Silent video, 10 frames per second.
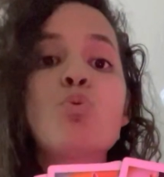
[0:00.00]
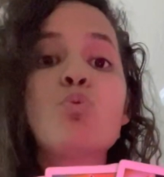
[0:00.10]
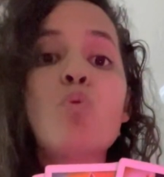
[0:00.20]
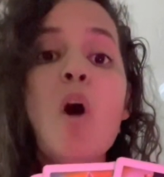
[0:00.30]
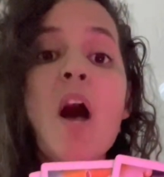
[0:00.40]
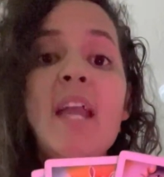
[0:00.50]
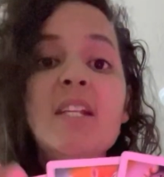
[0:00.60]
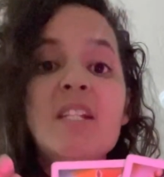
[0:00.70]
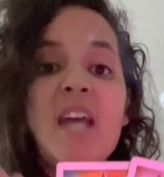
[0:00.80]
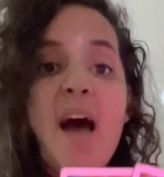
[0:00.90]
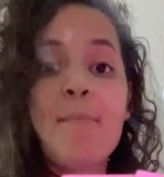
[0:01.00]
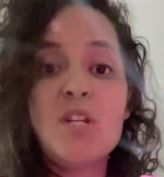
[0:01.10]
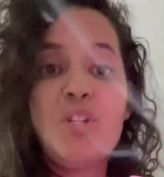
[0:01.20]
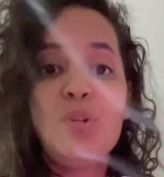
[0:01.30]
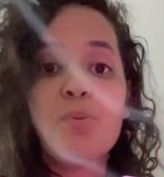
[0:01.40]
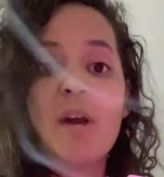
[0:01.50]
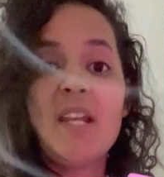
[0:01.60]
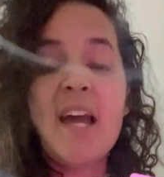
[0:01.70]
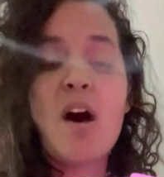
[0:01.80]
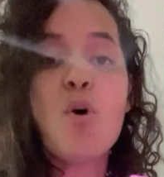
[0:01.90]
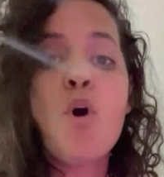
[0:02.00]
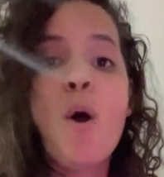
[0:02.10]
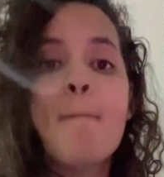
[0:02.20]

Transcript: trying to tap into right now,